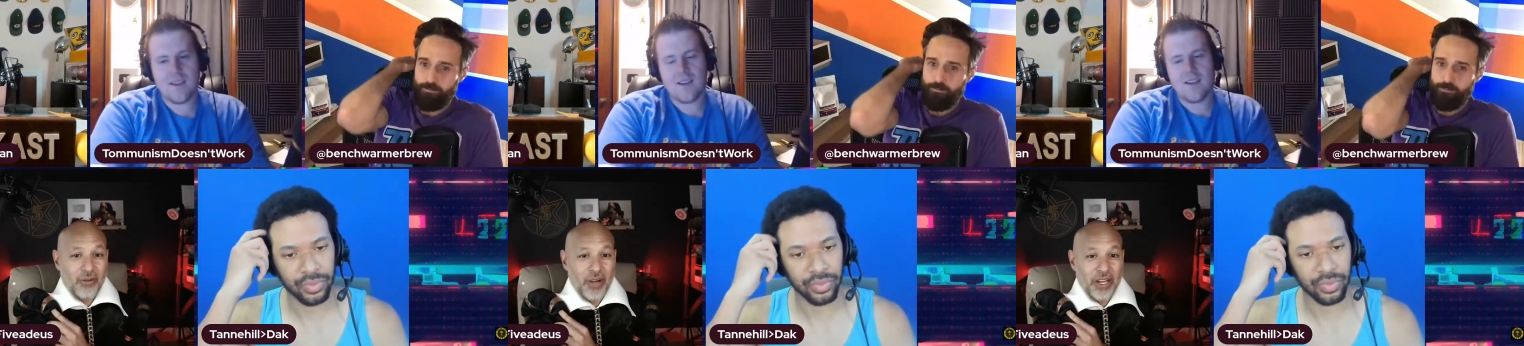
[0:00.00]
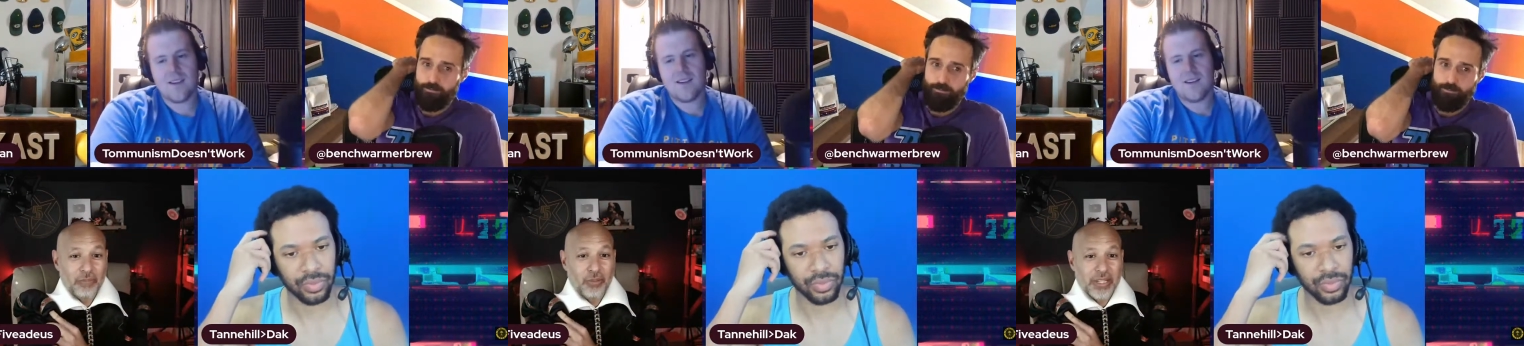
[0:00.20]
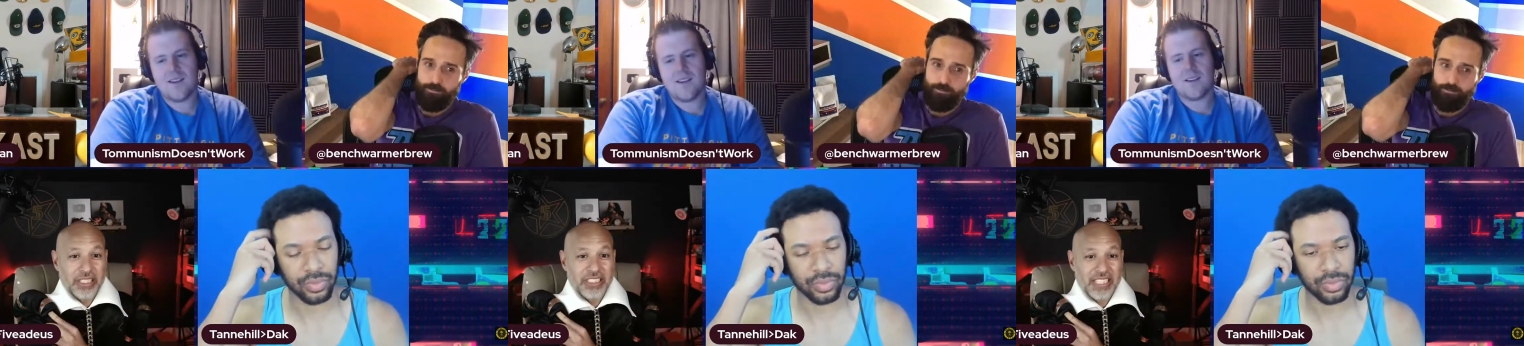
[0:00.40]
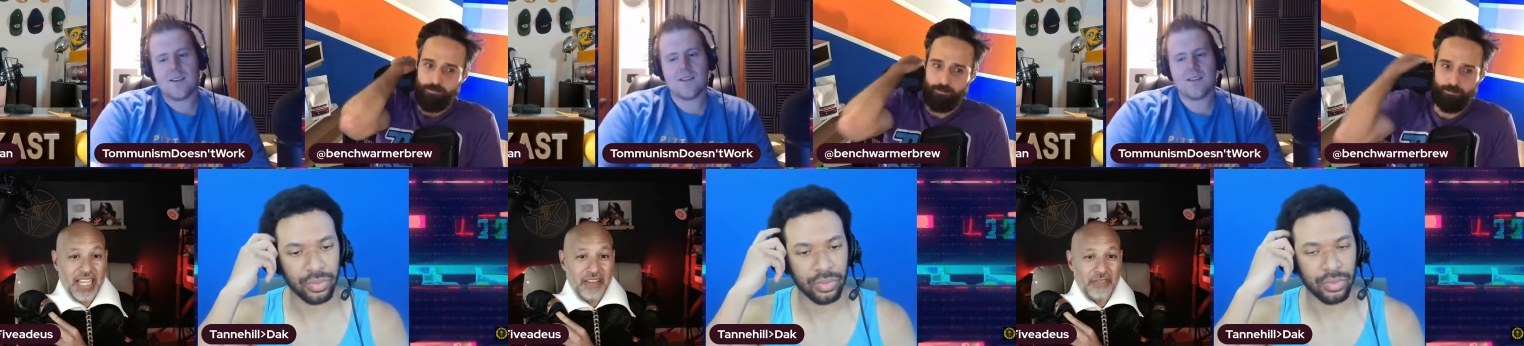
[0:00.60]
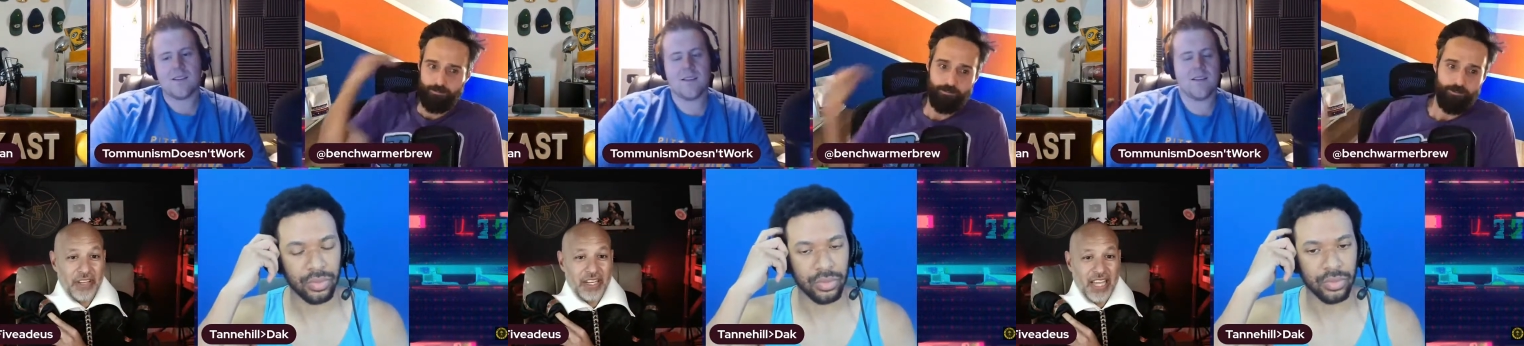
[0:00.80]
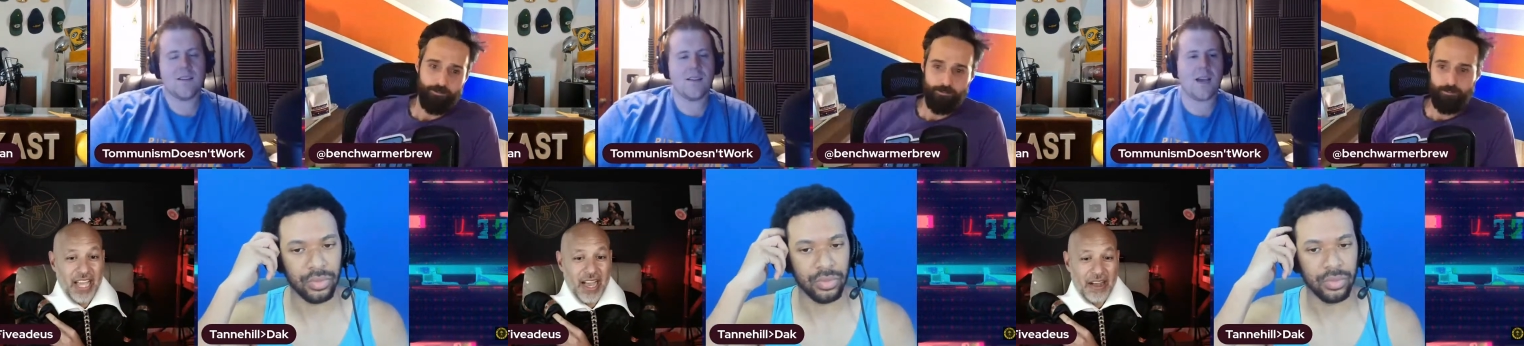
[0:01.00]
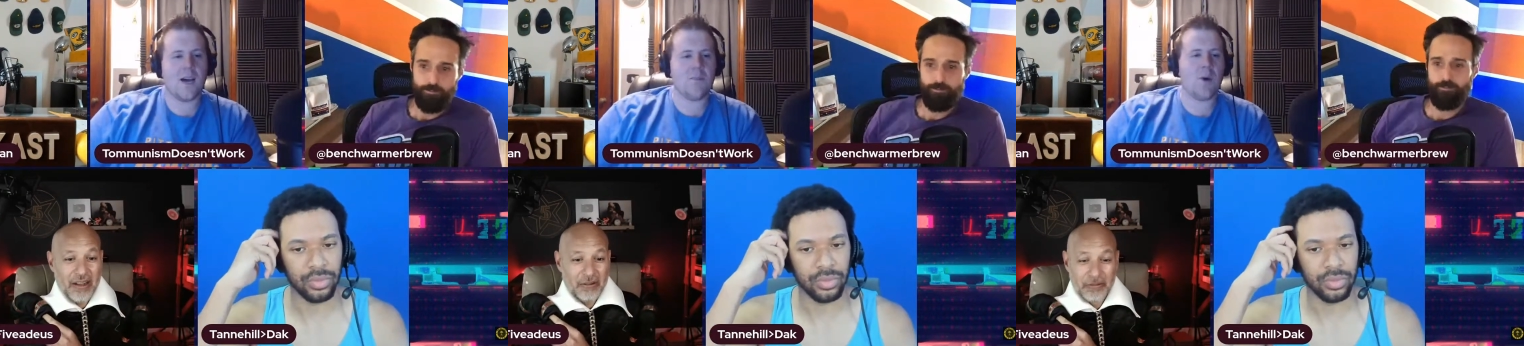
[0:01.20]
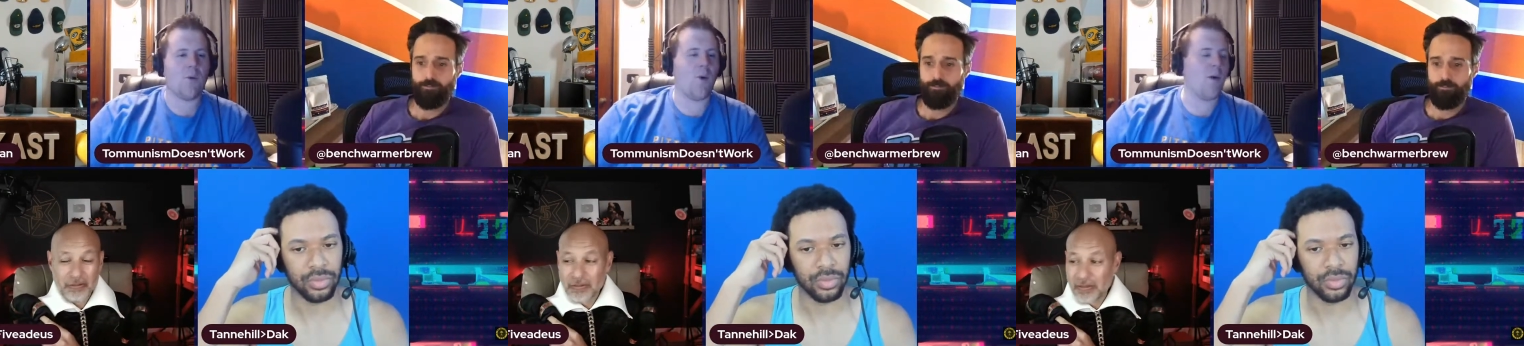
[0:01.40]
Speaker 1: at 1.7
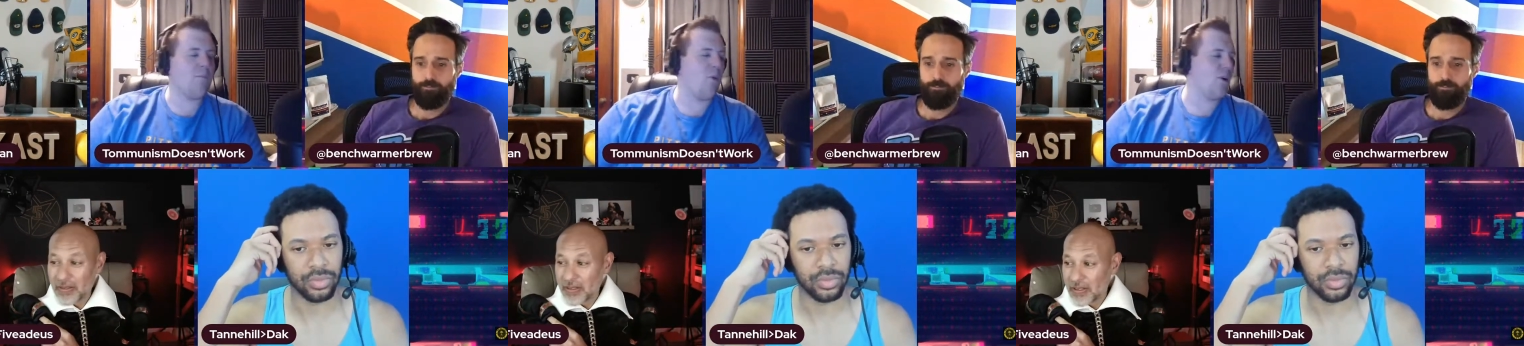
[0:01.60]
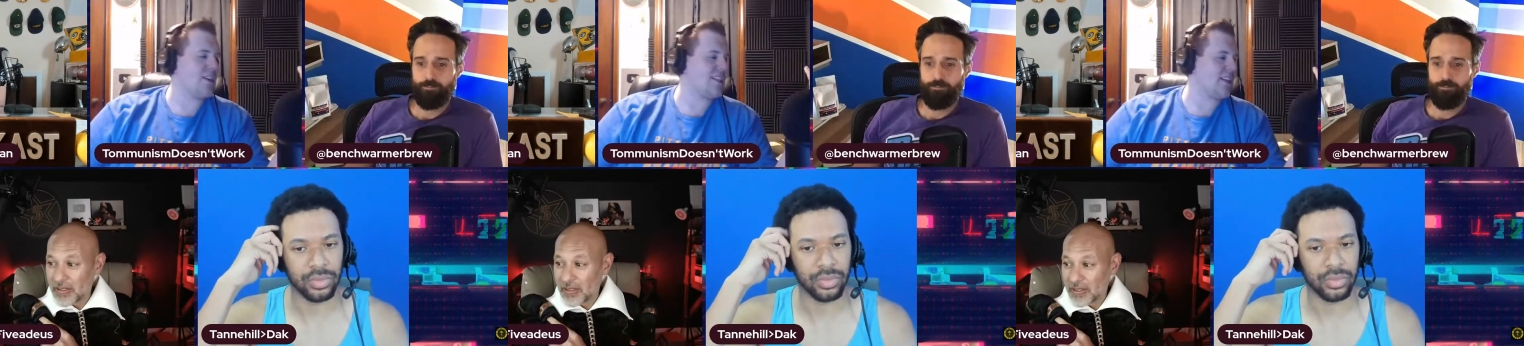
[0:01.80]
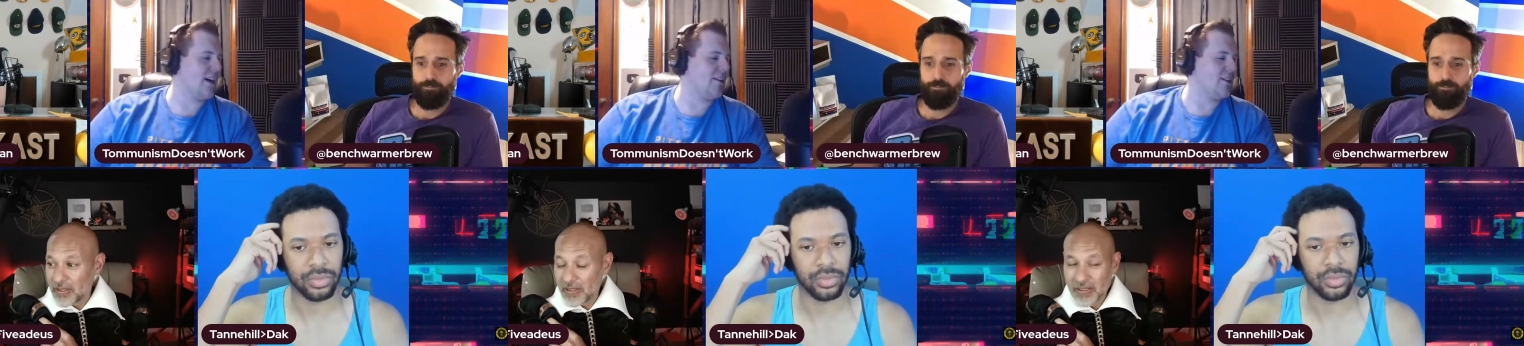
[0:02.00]
now.
Speaker 2: Oh, he is?